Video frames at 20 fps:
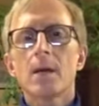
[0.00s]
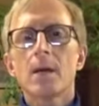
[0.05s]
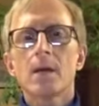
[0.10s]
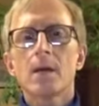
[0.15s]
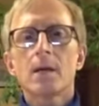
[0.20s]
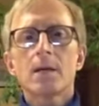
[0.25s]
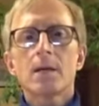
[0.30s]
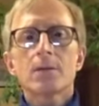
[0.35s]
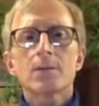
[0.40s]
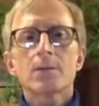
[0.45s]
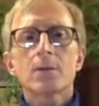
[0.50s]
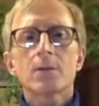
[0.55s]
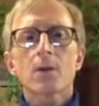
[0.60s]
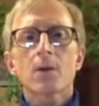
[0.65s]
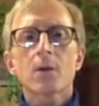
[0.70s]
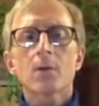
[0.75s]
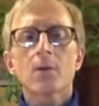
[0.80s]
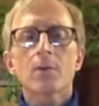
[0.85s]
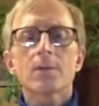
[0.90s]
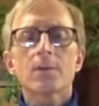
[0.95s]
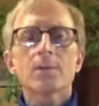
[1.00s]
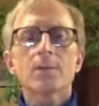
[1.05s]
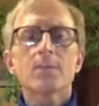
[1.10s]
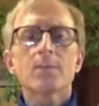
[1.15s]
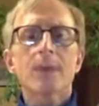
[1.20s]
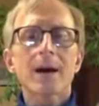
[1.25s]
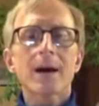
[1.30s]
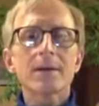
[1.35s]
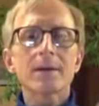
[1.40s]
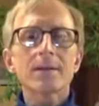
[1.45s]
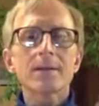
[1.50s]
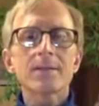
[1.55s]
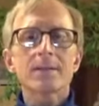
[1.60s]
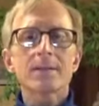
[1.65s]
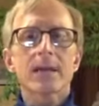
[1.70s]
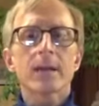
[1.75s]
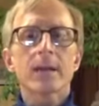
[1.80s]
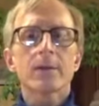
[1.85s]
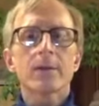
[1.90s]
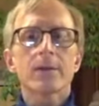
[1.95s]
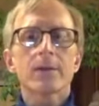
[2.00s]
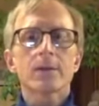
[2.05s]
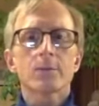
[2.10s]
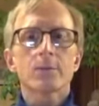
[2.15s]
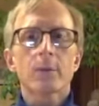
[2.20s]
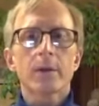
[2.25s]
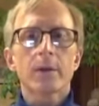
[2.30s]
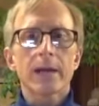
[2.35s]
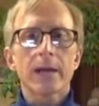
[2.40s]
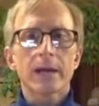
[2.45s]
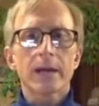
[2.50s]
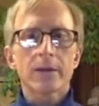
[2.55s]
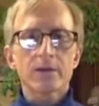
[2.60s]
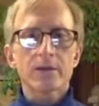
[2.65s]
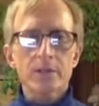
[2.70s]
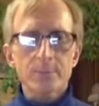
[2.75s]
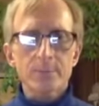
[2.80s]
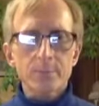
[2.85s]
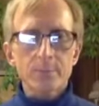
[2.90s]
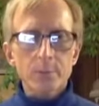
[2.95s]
So the spanda center is where energy